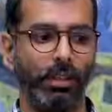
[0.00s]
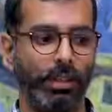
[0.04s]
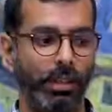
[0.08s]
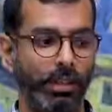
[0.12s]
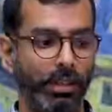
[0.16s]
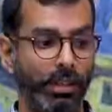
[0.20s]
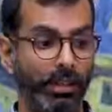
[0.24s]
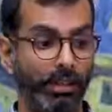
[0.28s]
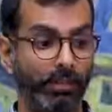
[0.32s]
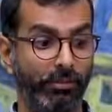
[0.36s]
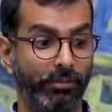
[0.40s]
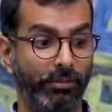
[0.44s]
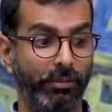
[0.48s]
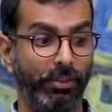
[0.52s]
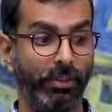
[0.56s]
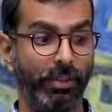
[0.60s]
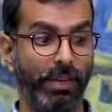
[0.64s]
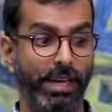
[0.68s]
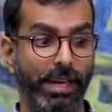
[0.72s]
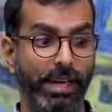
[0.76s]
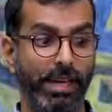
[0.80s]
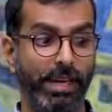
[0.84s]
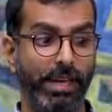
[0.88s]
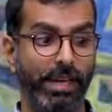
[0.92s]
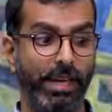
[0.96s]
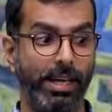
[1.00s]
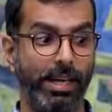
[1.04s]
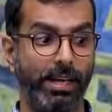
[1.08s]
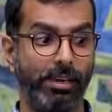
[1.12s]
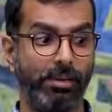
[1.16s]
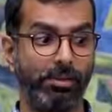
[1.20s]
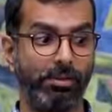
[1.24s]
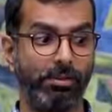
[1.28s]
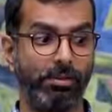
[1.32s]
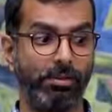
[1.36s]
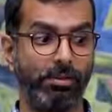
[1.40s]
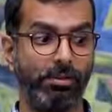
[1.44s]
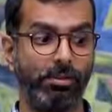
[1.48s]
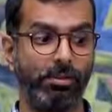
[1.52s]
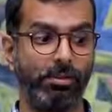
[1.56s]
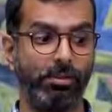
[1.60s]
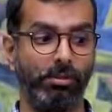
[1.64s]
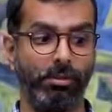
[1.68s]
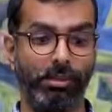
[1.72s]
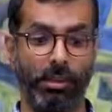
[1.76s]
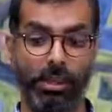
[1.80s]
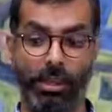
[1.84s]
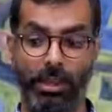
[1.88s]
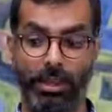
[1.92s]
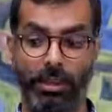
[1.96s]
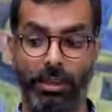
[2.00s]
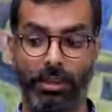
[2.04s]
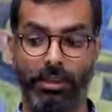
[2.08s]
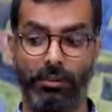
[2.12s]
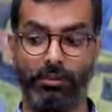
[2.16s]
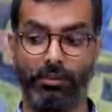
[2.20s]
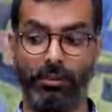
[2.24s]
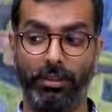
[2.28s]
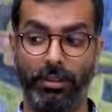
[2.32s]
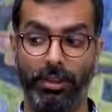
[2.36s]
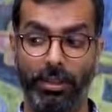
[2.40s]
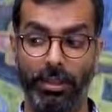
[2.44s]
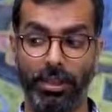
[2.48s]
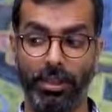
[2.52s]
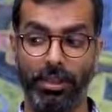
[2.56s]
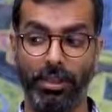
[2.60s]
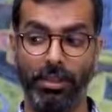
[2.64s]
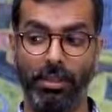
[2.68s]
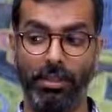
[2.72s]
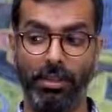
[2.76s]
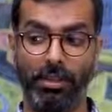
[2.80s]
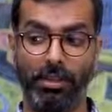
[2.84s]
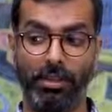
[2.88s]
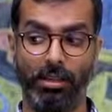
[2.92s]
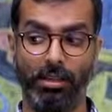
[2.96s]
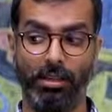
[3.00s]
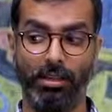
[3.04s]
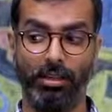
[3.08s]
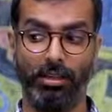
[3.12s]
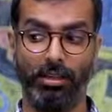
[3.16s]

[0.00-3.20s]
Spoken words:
I have a hatch, I have a dicky.